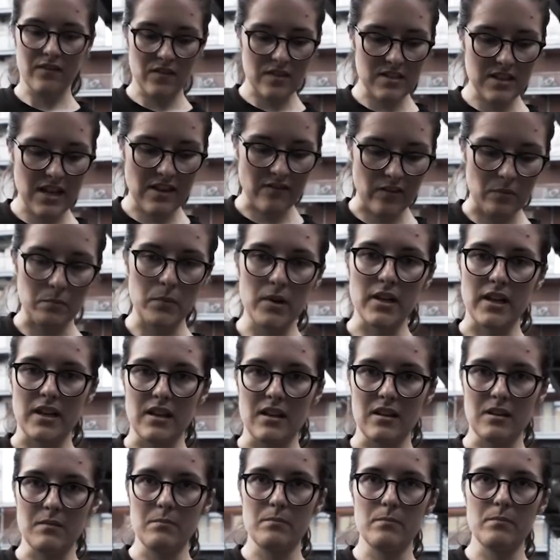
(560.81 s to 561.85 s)
if you save up
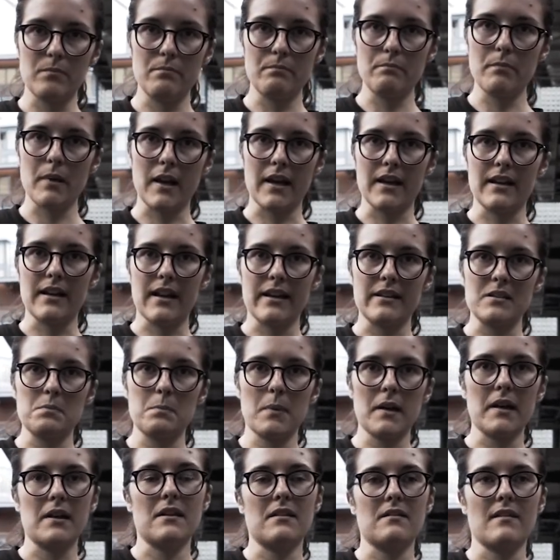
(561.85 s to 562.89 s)
money and buy a nice
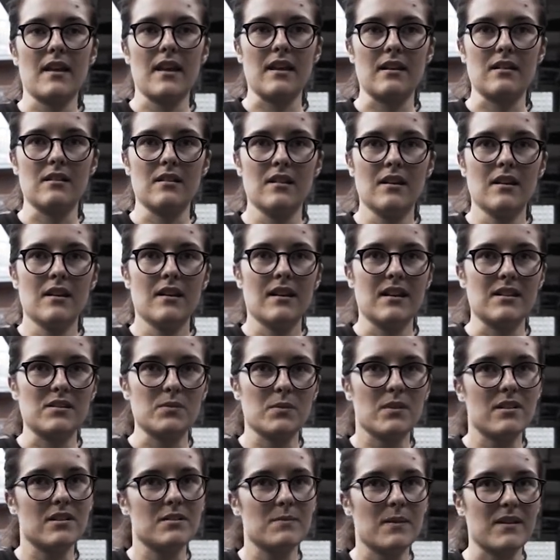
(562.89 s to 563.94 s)
bike, then
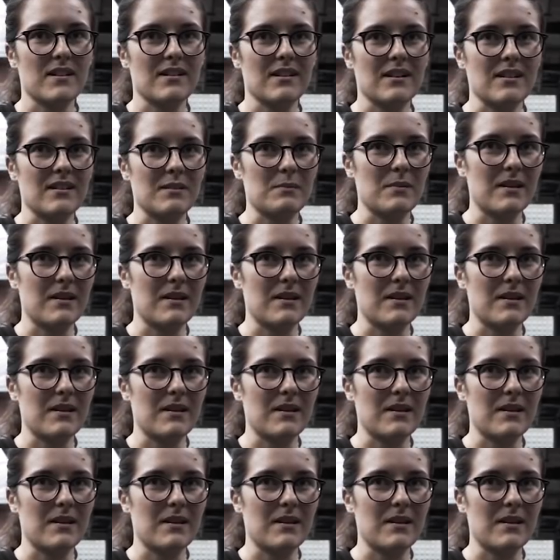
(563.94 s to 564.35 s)
it's worth spending a little